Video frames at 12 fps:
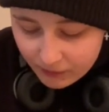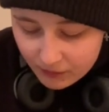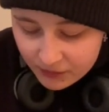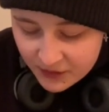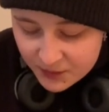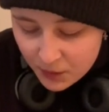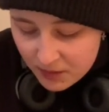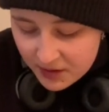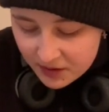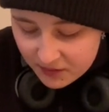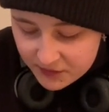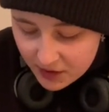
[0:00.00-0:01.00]
this probably
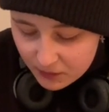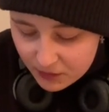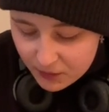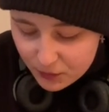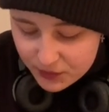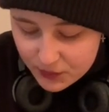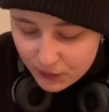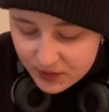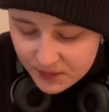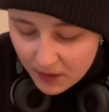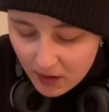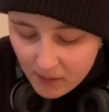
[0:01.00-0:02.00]
could have done with more sauce,
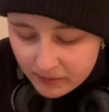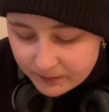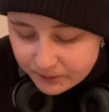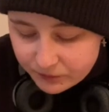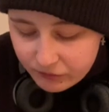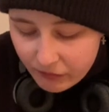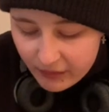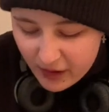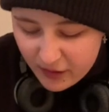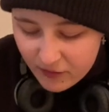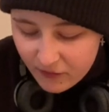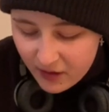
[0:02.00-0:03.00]
but I
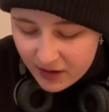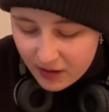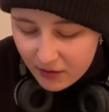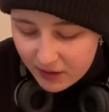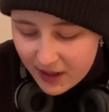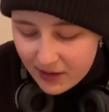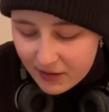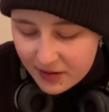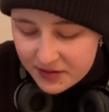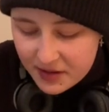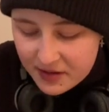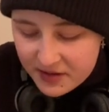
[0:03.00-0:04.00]
couldn't find a lower calorie
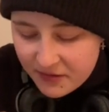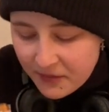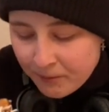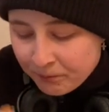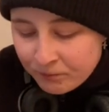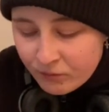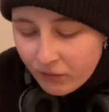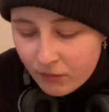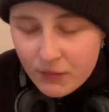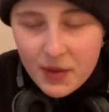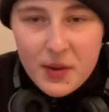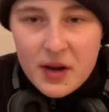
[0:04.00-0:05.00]
alternative.
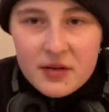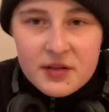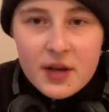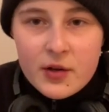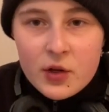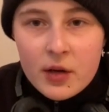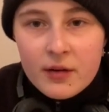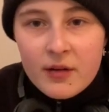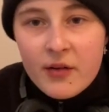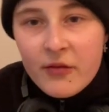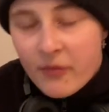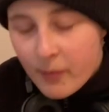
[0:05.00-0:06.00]
Maybe I didn't search hard
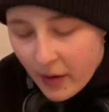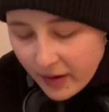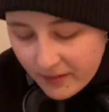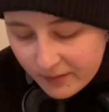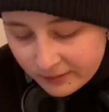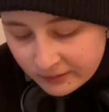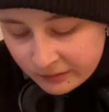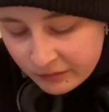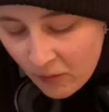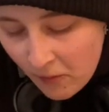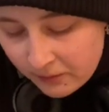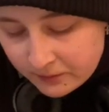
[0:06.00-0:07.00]
enough, but
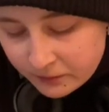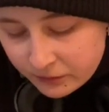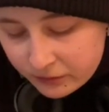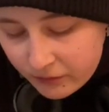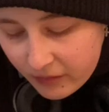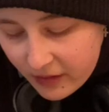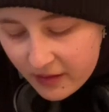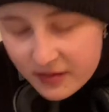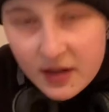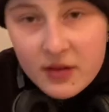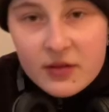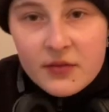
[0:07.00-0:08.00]
let's
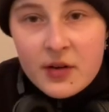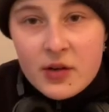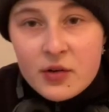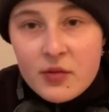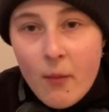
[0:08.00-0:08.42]
get this finished.